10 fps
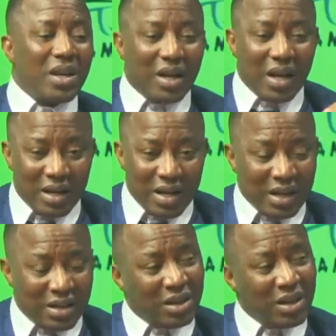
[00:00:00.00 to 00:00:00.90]
And
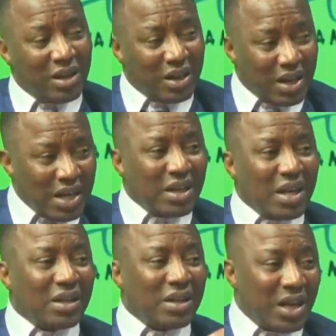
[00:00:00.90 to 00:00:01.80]
that's
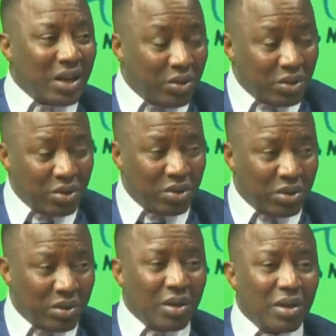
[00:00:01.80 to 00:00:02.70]
1999
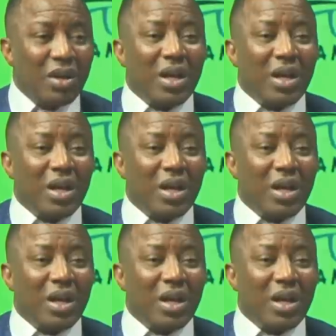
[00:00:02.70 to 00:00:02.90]
Constitution